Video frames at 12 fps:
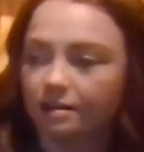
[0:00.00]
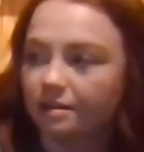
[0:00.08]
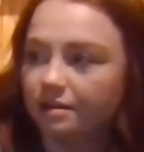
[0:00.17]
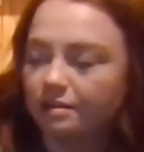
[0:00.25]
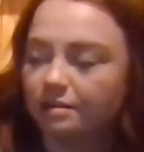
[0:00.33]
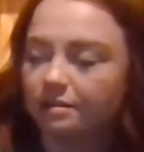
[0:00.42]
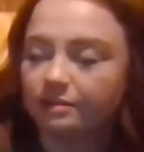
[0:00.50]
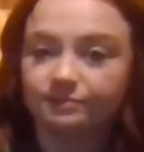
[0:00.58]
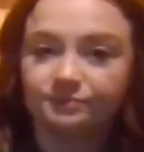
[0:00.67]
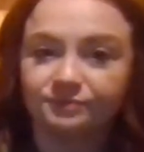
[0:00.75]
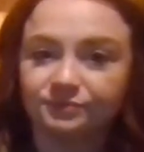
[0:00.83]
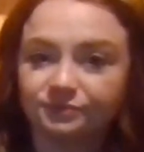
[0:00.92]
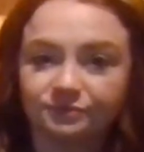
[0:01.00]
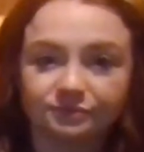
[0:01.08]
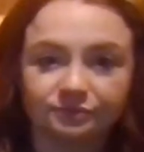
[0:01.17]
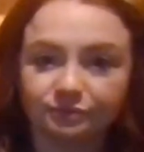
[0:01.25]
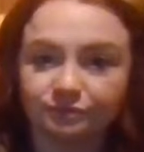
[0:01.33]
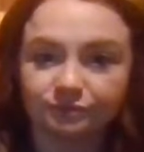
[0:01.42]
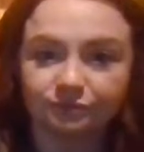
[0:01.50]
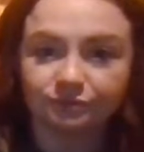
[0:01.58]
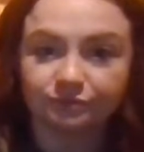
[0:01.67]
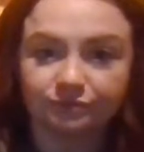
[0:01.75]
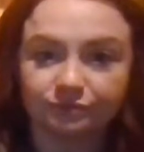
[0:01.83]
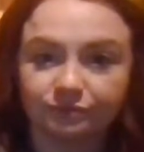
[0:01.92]

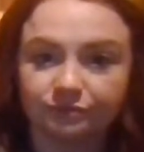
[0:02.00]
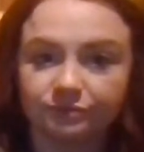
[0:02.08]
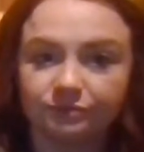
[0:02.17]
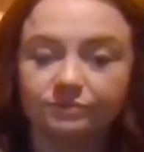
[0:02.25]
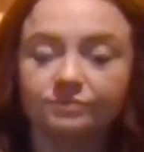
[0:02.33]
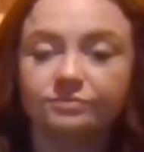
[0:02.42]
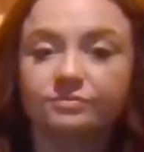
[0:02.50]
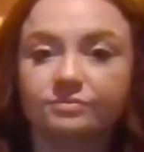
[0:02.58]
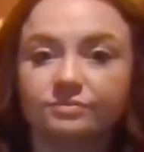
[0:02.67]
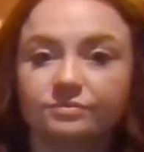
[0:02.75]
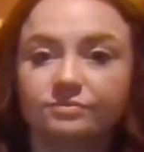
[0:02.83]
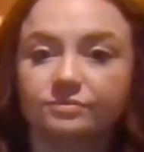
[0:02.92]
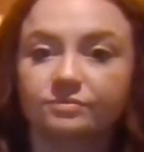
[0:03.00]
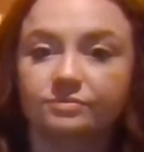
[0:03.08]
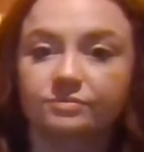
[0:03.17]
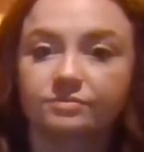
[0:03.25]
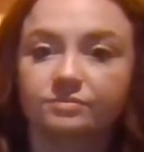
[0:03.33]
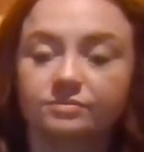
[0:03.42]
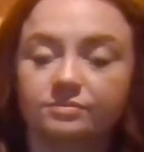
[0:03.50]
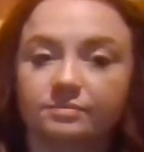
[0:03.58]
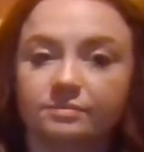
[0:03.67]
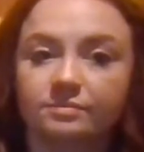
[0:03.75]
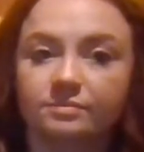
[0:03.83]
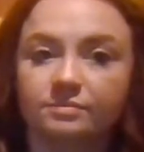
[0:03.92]

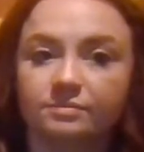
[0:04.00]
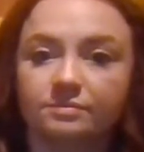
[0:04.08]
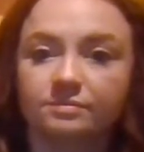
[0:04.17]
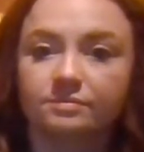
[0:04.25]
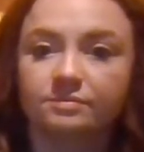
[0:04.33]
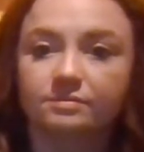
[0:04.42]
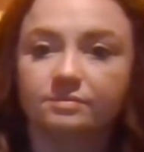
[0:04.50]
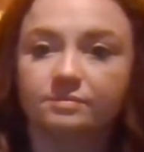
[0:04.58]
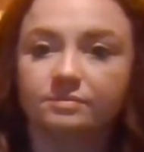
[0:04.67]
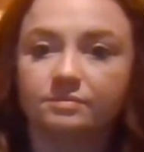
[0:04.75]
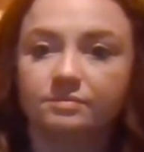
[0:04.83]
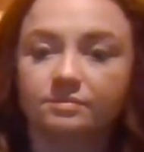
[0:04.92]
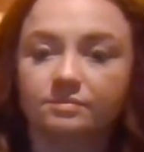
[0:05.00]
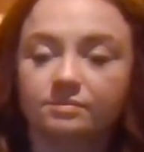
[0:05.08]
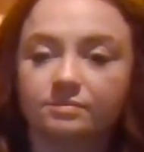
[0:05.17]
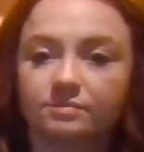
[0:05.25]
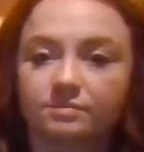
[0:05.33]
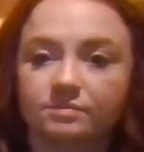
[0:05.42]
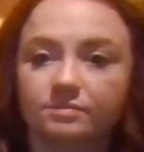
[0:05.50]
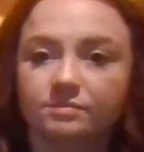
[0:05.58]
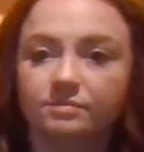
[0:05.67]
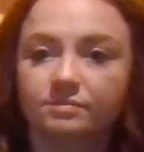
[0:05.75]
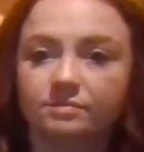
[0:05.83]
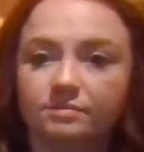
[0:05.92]

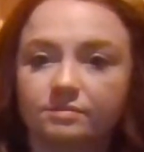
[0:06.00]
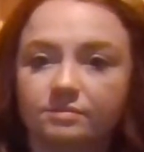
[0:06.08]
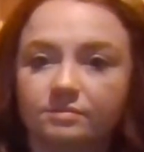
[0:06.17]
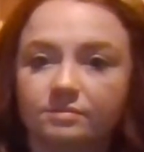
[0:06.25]
The person shown says nothing.